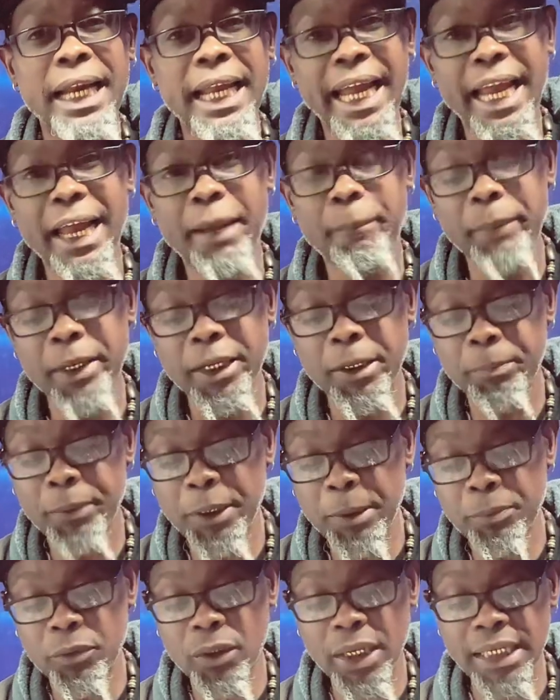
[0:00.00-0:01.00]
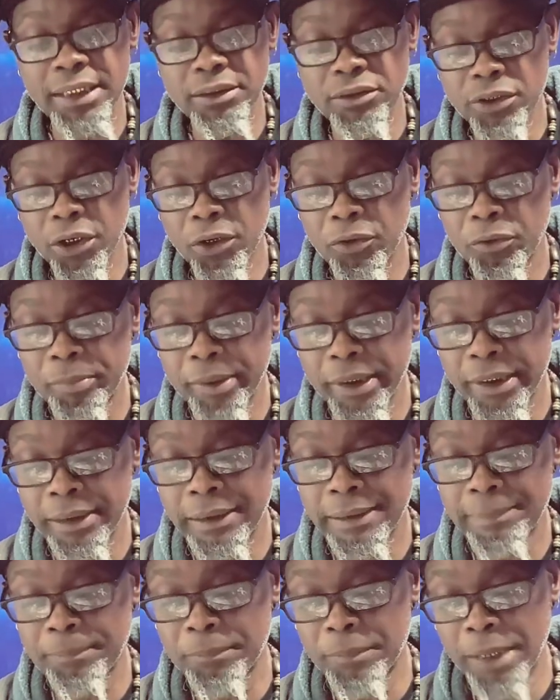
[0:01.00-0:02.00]
I done had many people that done told
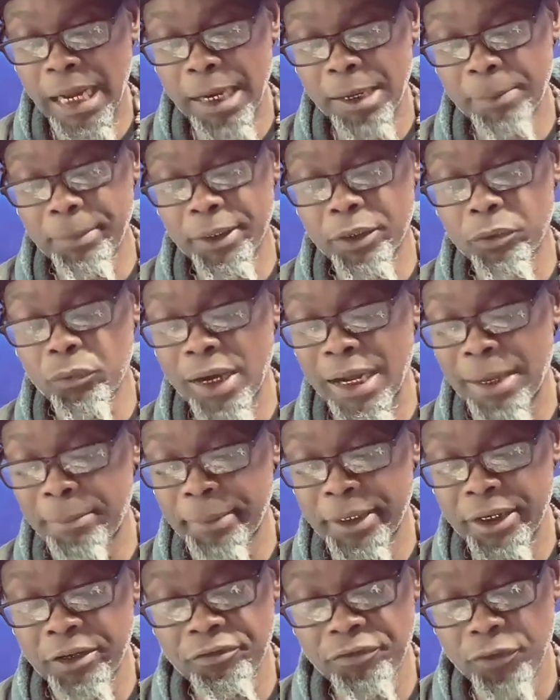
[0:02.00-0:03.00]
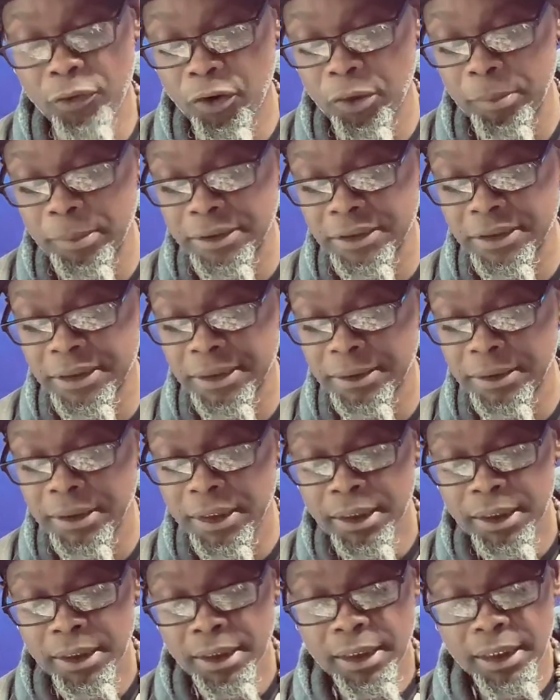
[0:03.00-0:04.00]
me, I'd have been around many foremans
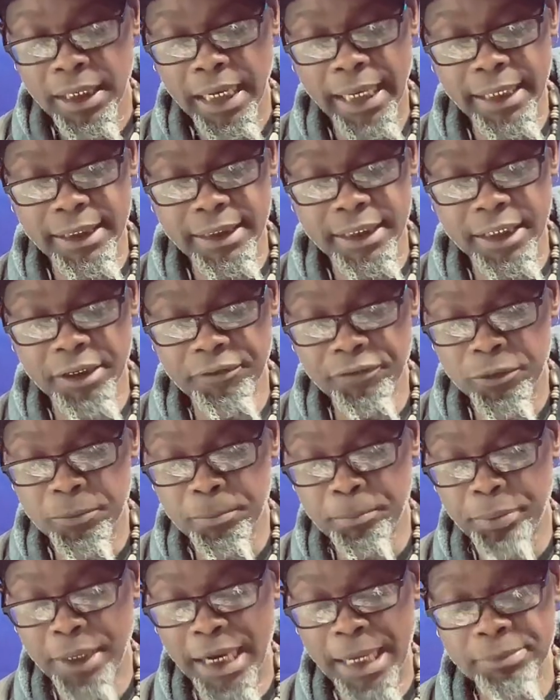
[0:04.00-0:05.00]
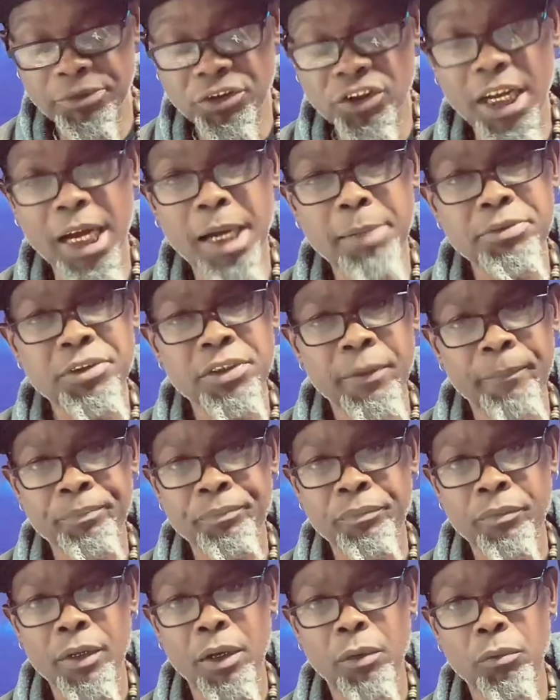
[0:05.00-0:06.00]
and different pipe shops,
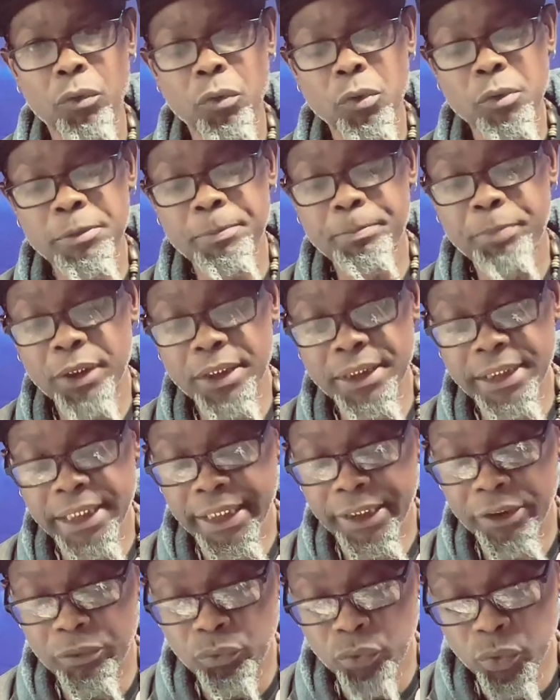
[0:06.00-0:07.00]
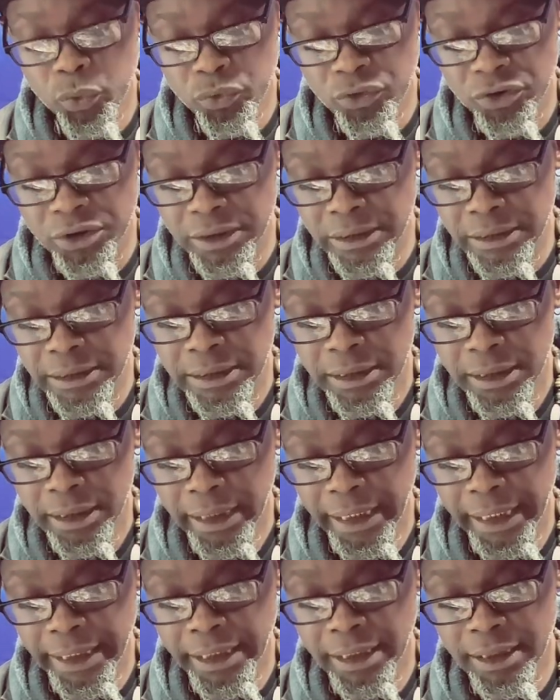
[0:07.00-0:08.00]
and we was putting in roots and
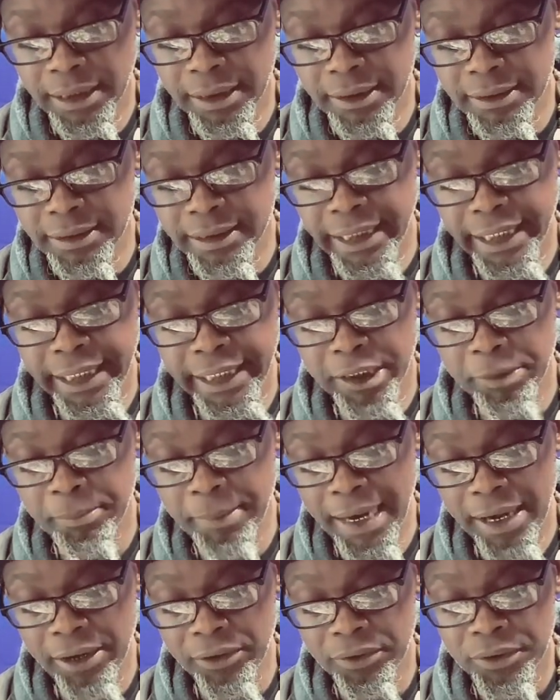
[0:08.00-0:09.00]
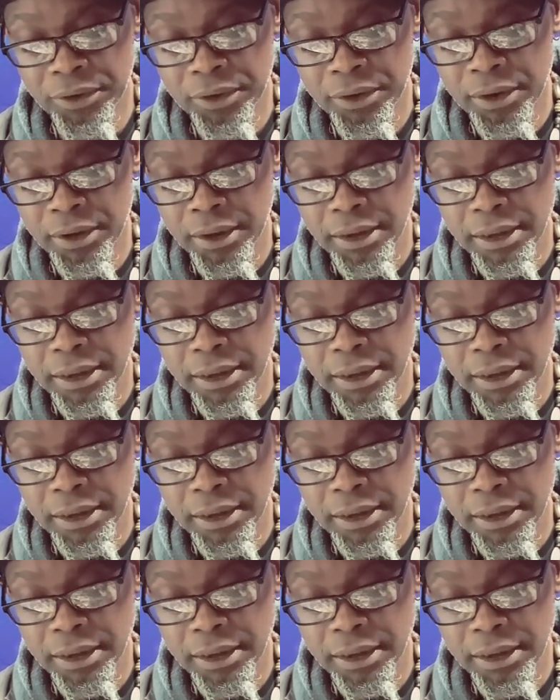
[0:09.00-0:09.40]
tigging them out,